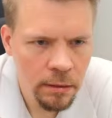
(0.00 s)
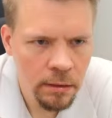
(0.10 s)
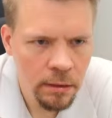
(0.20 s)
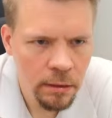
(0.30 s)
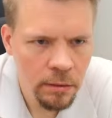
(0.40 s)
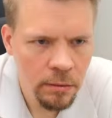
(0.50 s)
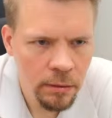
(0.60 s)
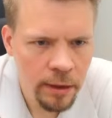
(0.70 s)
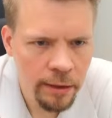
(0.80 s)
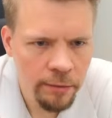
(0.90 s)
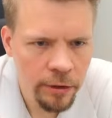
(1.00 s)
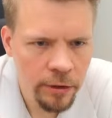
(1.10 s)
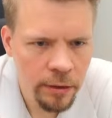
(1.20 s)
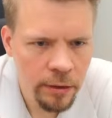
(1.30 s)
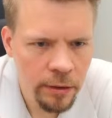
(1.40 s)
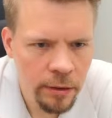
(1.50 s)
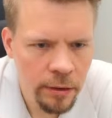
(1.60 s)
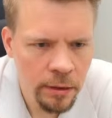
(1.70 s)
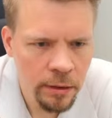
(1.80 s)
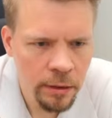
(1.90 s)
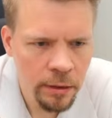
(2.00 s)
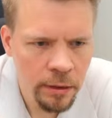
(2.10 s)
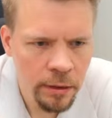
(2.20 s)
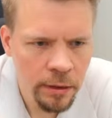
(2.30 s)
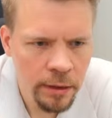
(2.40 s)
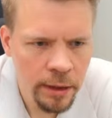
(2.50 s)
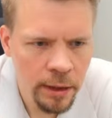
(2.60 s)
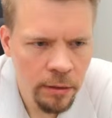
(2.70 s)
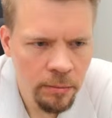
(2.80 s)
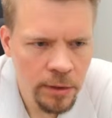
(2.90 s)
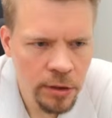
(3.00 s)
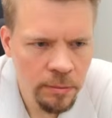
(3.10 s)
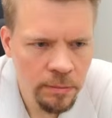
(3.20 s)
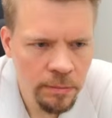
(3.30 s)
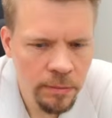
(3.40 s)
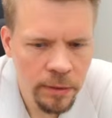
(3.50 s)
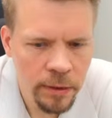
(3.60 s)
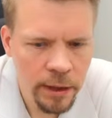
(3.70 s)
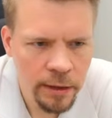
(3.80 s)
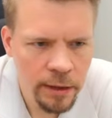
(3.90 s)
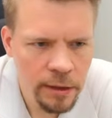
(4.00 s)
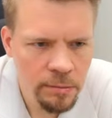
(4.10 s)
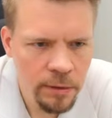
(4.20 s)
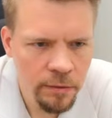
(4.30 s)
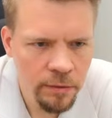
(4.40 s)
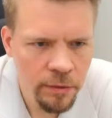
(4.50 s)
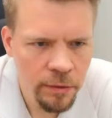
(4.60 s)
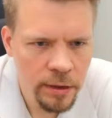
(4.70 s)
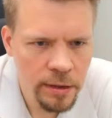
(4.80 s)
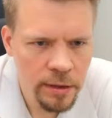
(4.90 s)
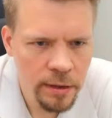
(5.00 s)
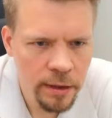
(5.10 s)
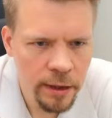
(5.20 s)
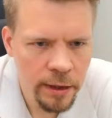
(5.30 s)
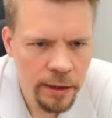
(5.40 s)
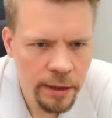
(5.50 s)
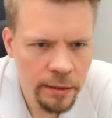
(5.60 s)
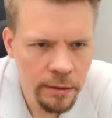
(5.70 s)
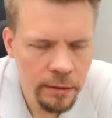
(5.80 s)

Oh, clever. Now bishop knight takes b4 is the idea.